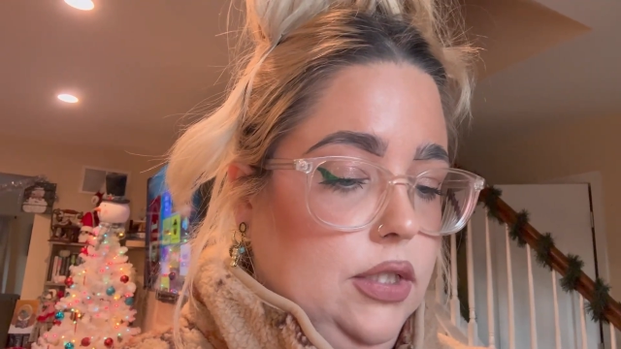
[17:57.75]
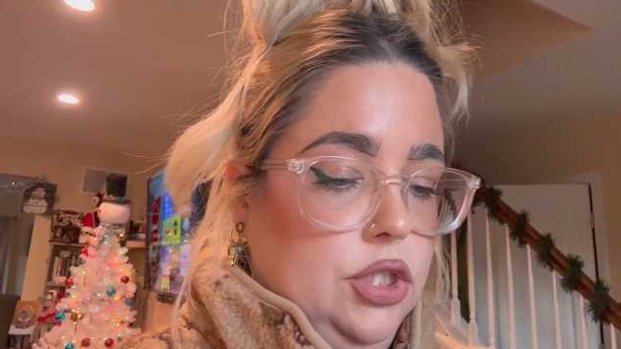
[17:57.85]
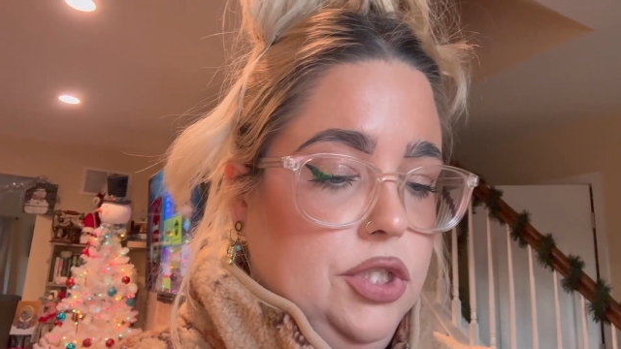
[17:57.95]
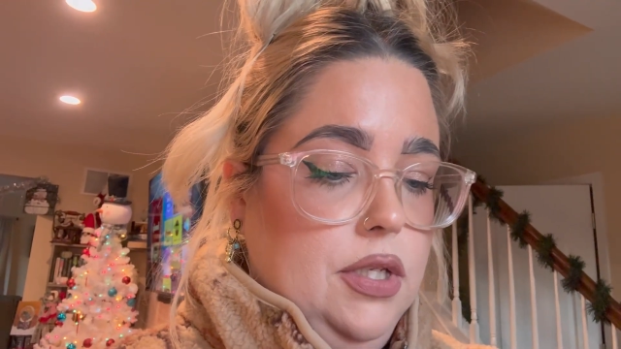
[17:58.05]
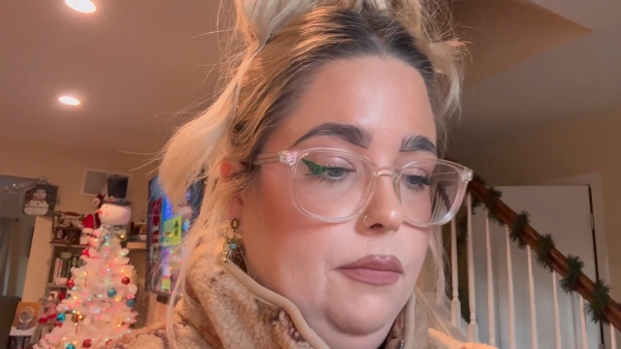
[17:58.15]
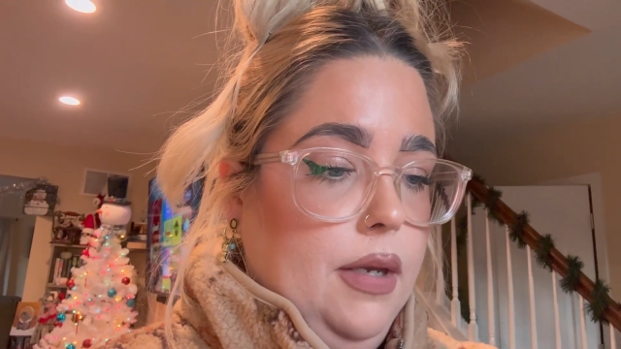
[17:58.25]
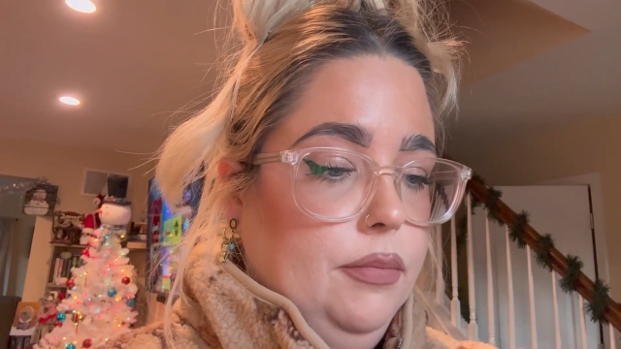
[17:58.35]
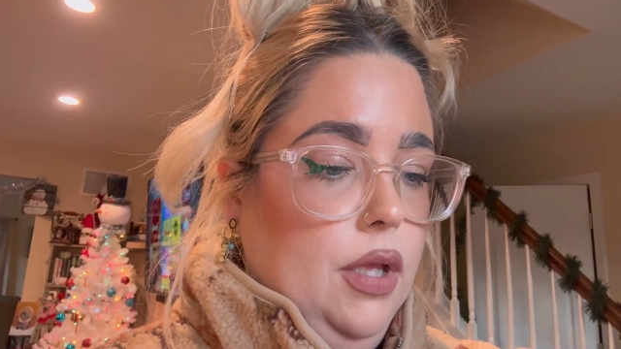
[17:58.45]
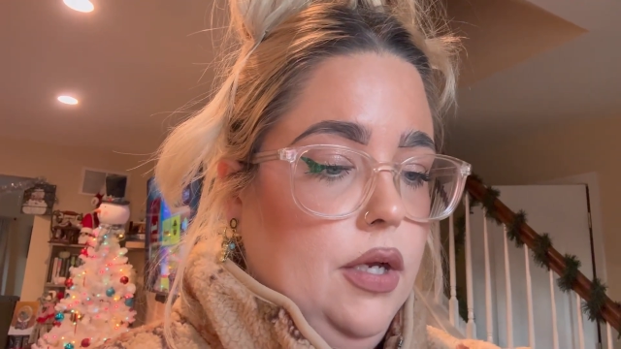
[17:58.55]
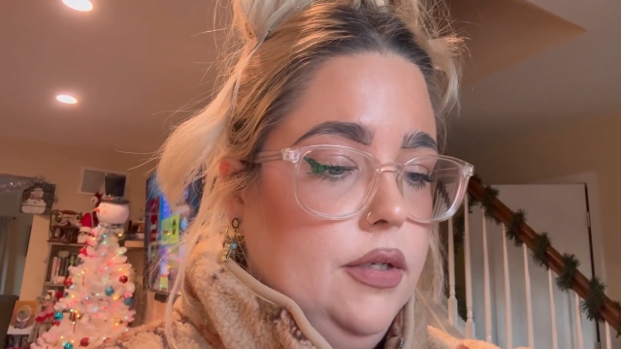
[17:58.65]
It's just in my
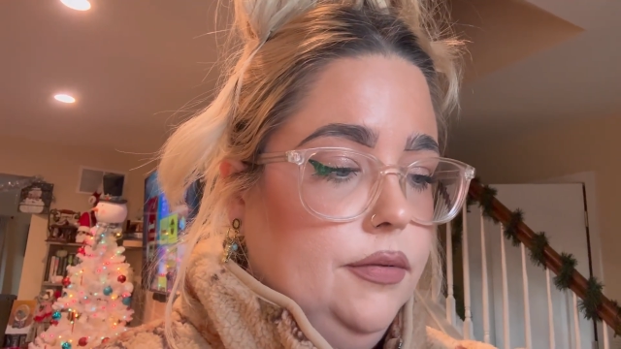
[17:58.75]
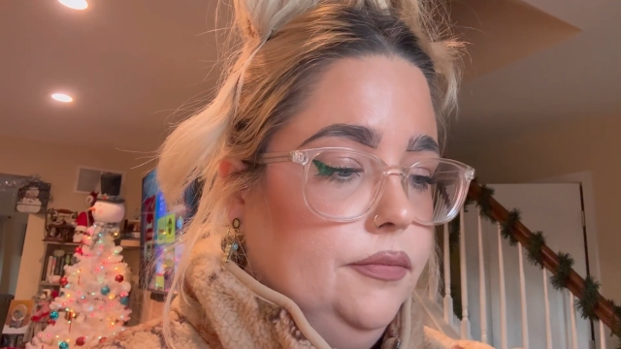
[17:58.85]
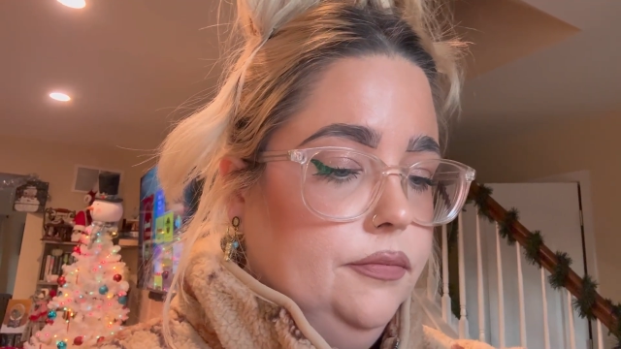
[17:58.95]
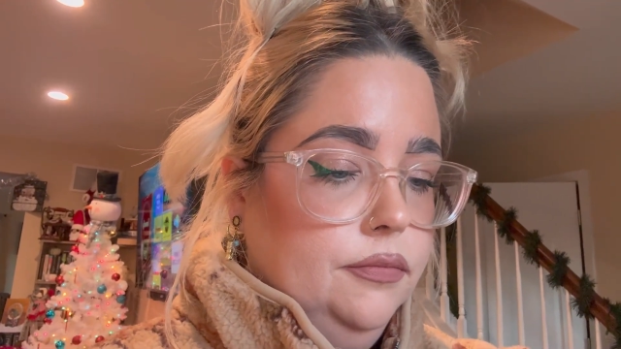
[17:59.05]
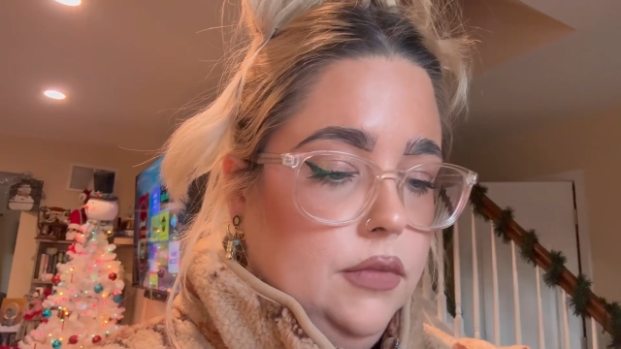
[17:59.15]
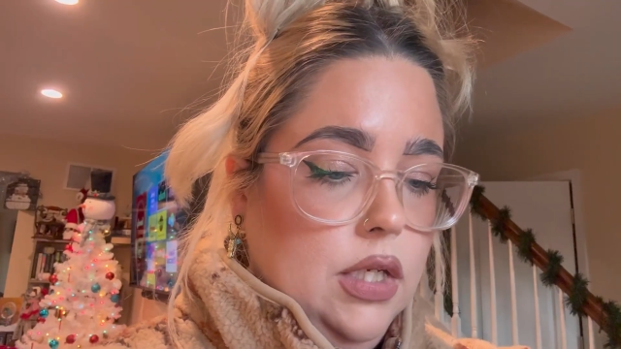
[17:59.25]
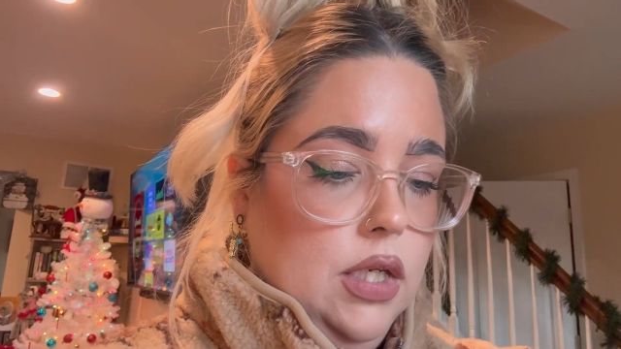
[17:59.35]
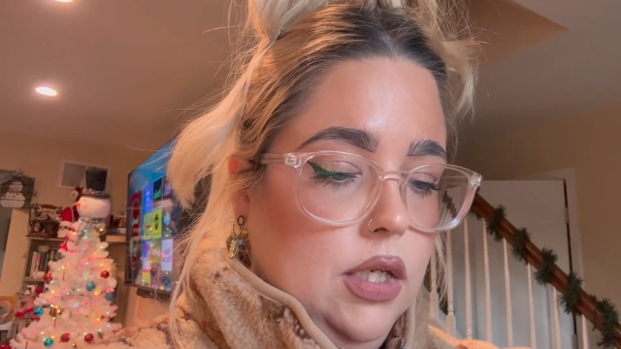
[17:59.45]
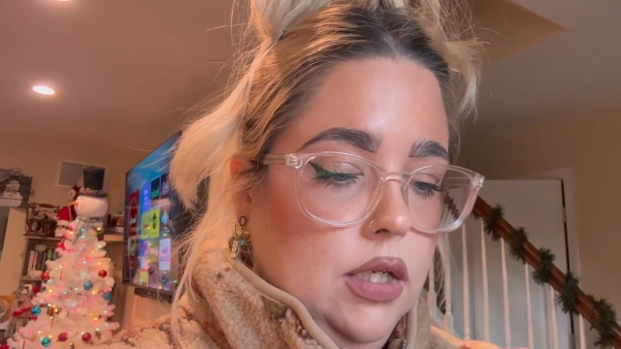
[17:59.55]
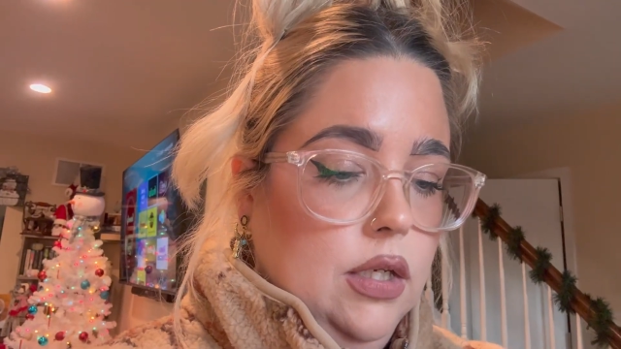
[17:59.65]
blood.
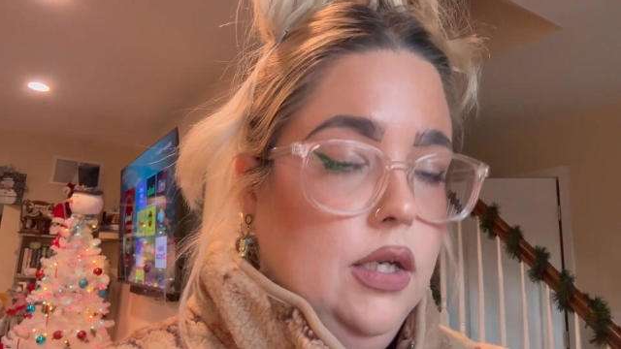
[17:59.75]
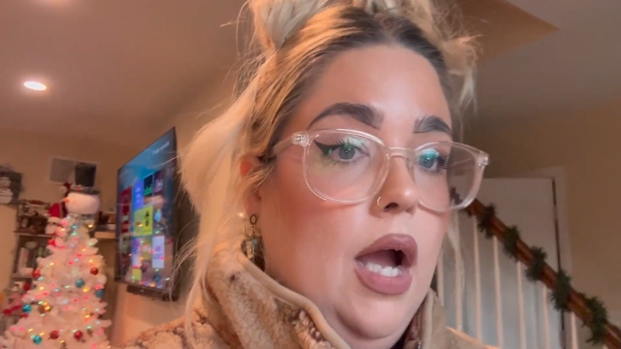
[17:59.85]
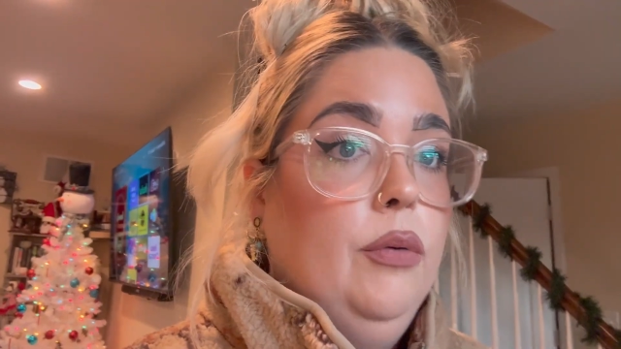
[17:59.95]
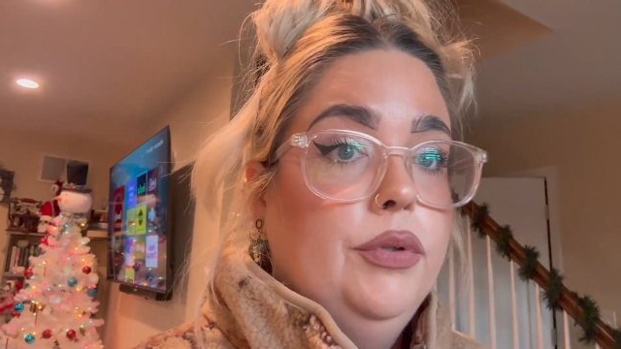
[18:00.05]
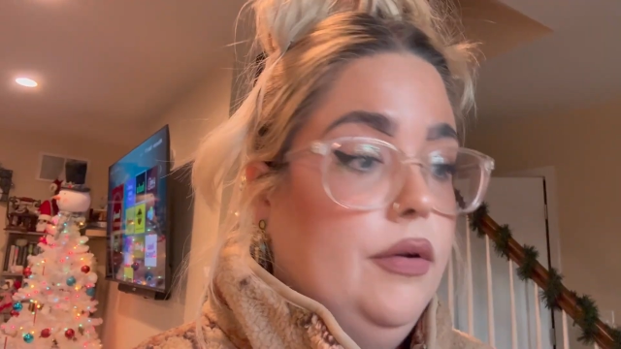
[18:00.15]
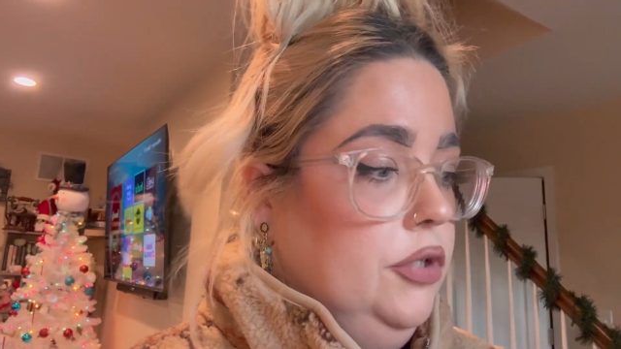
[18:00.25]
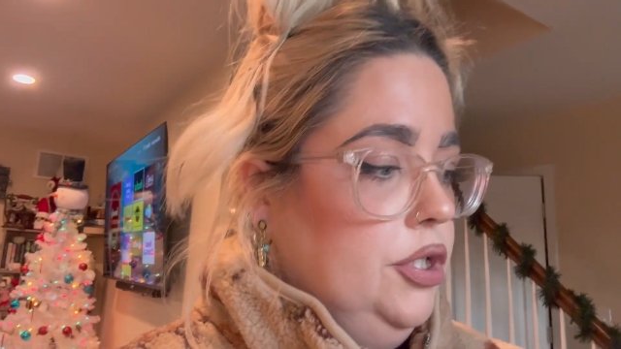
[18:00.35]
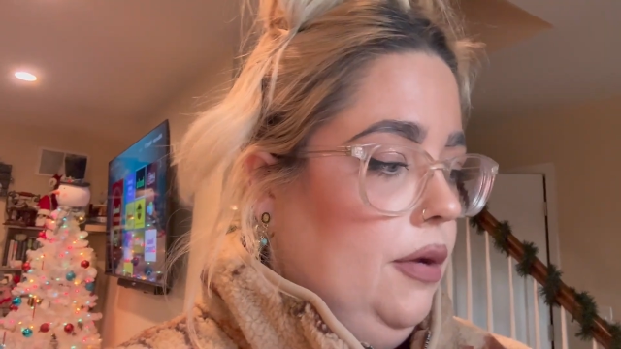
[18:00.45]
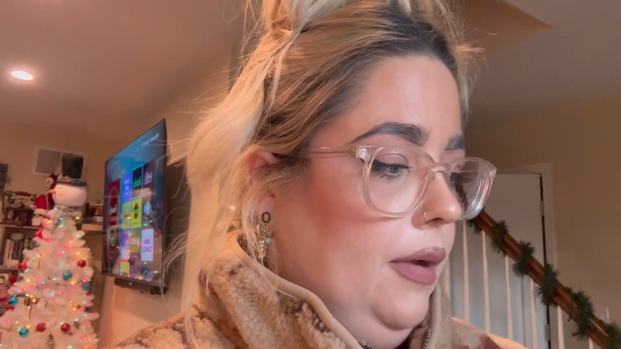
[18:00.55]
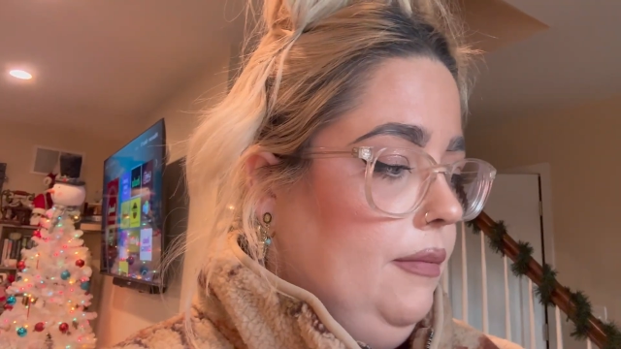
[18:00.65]
I will never
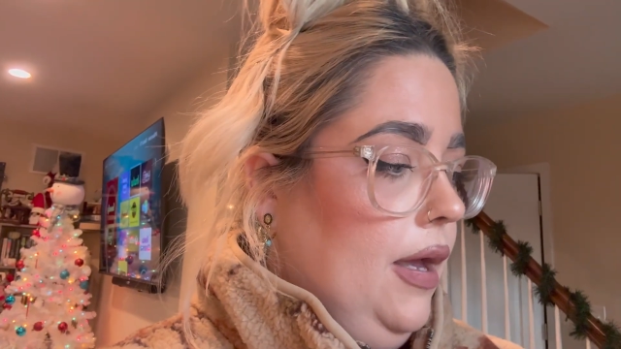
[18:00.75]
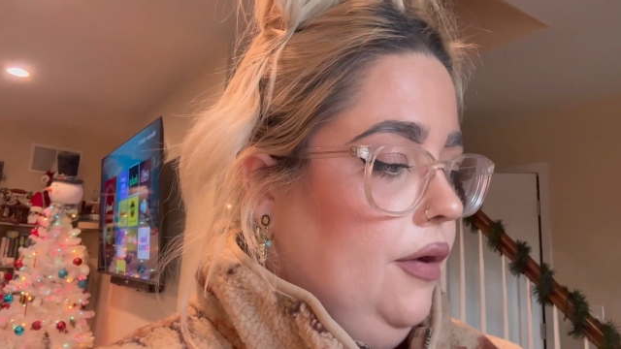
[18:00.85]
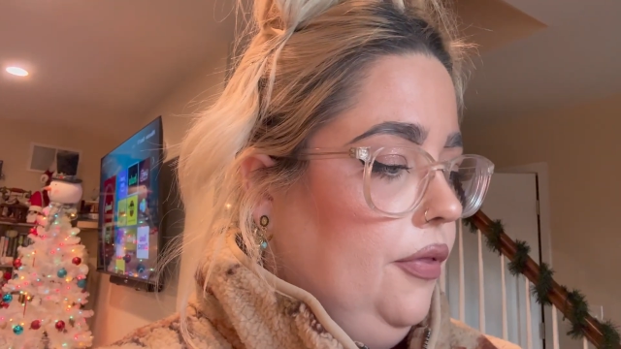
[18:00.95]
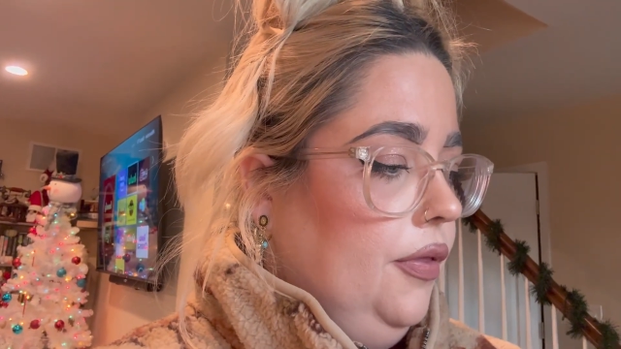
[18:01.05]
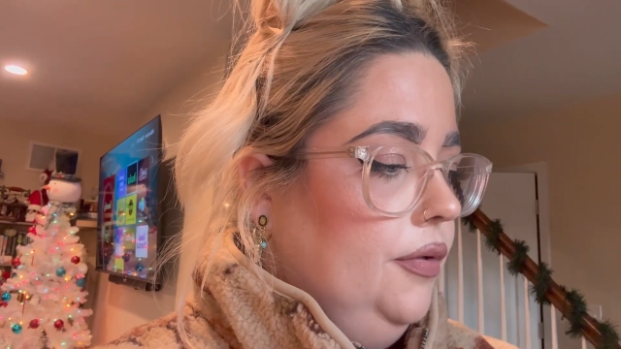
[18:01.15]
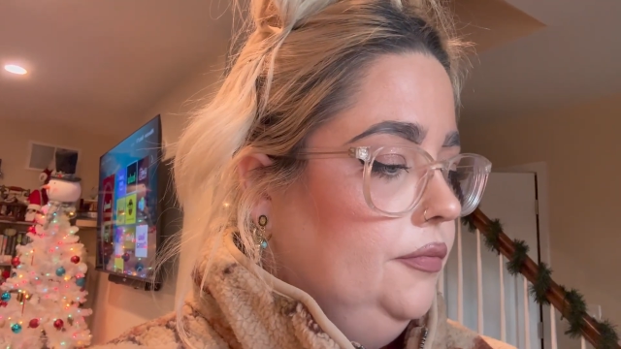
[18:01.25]
shut my mouth.